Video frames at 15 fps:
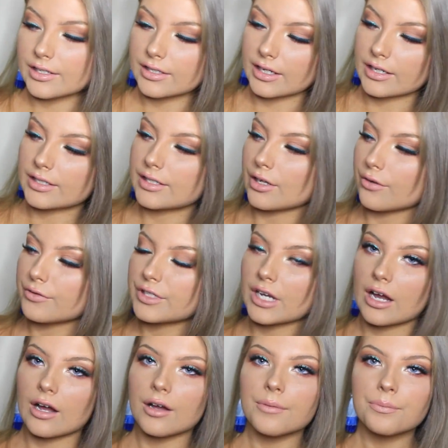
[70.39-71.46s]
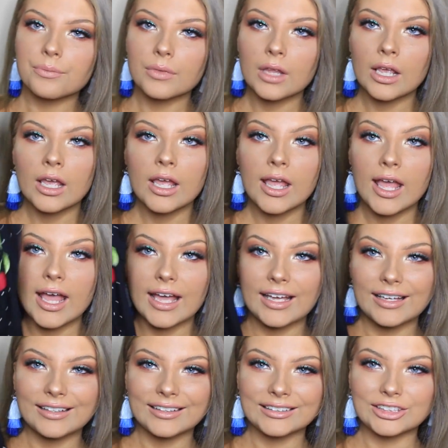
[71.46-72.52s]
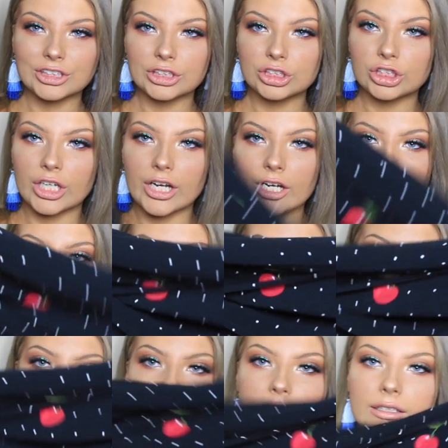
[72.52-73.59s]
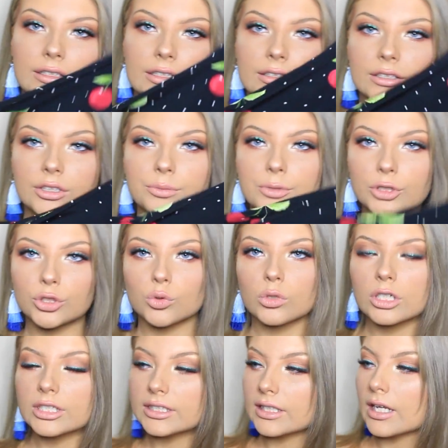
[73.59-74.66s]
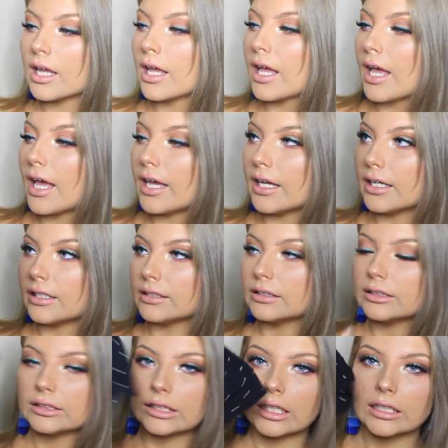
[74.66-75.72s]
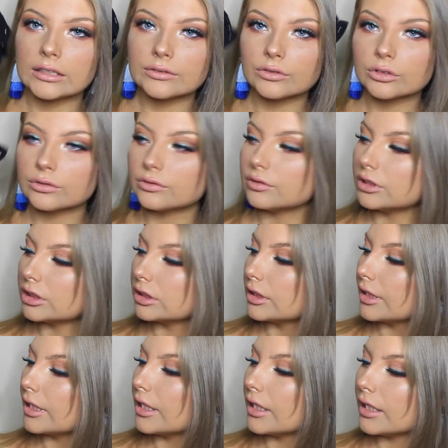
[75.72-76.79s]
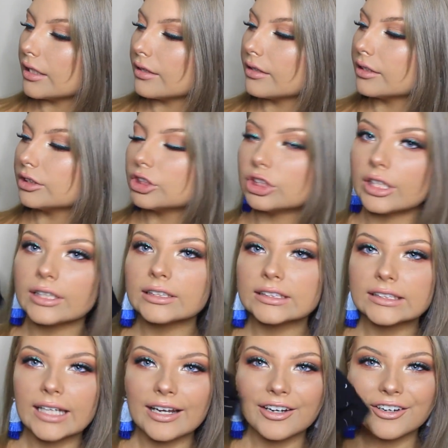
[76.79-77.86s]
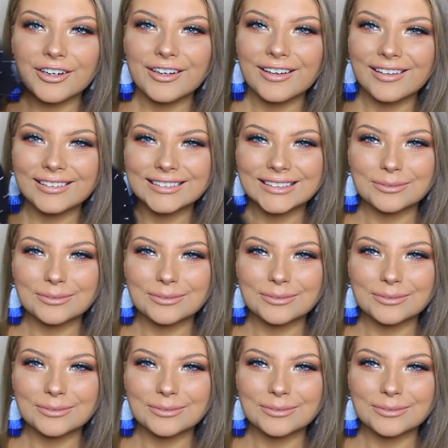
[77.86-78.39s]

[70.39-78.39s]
It's like self-tie, and it's just cherries, and it's super short and kind of revealing in the chest area.